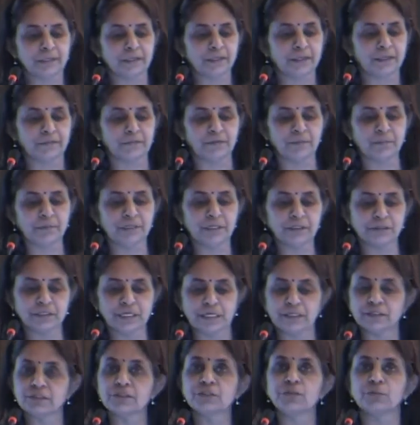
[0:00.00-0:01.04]
giving me a
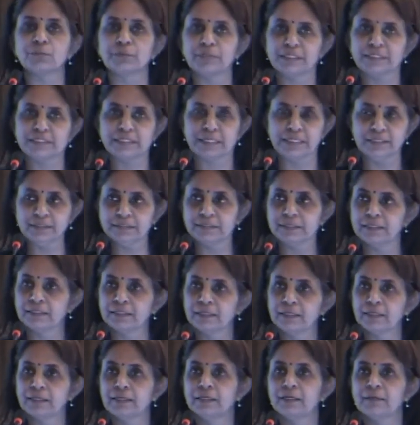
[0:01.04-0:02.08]
chance to present,
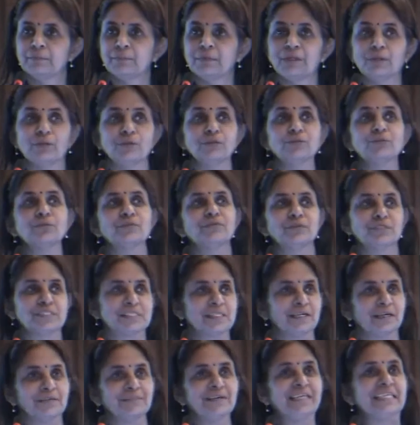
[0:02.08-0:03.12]
but also for
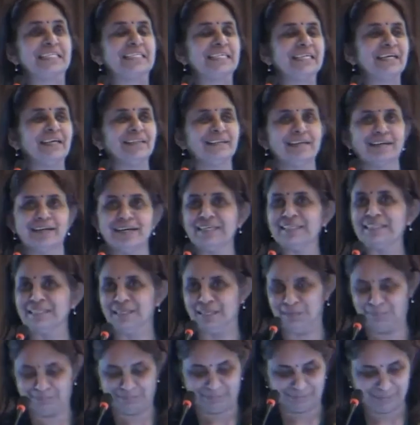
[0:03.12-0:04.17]
serving tea at the right
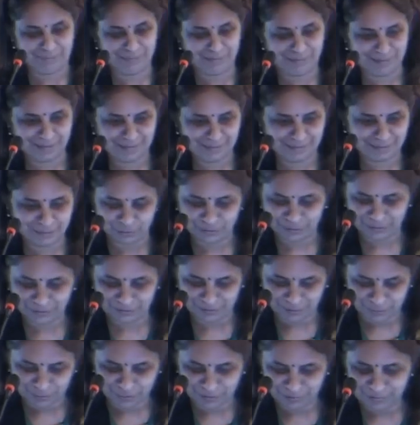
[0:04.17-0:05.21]
time, and so that
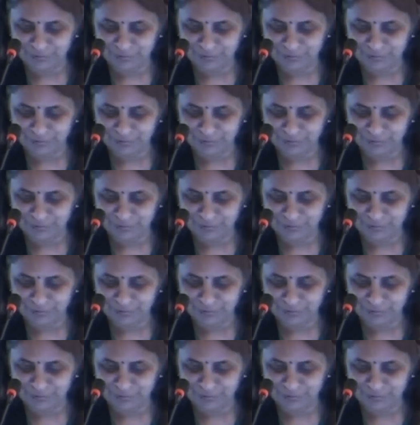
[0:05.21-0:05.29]
all of